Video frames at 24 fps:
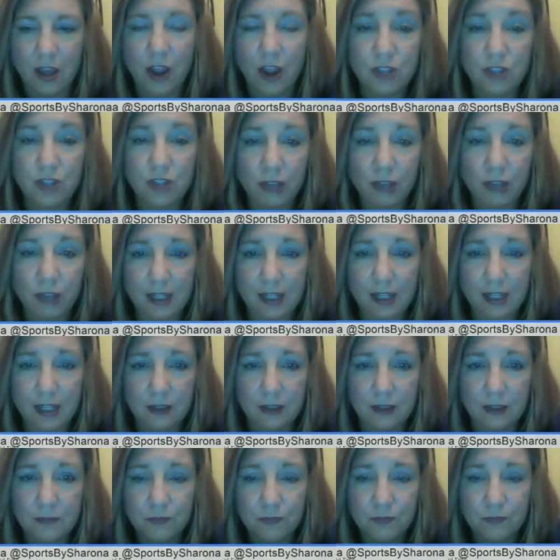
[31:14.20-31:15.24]
Are you
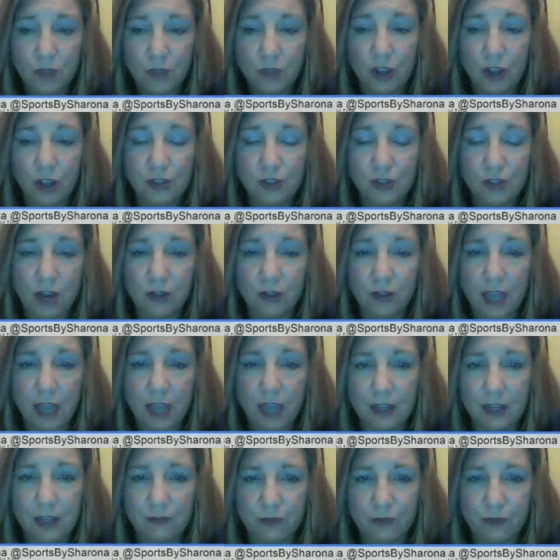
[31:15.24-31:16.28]
tailgating? Are you
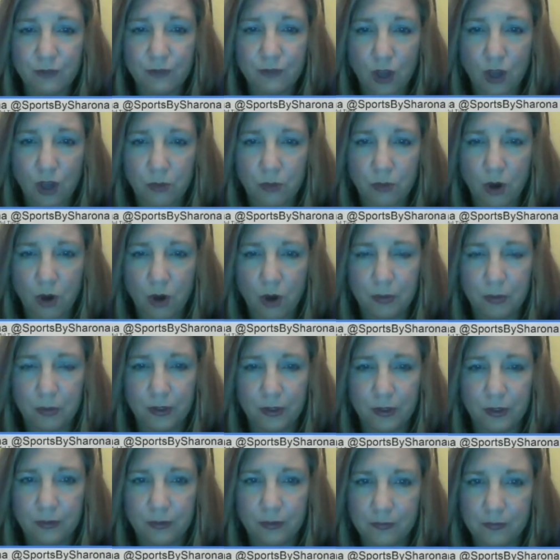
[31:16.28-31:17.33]
tailgating for the home
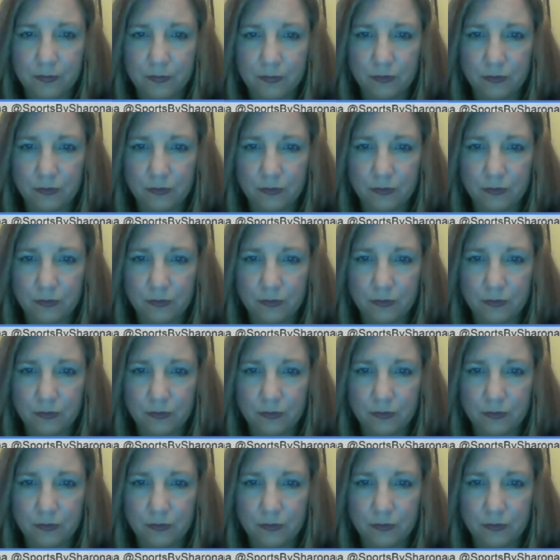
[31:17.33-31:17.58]
opener?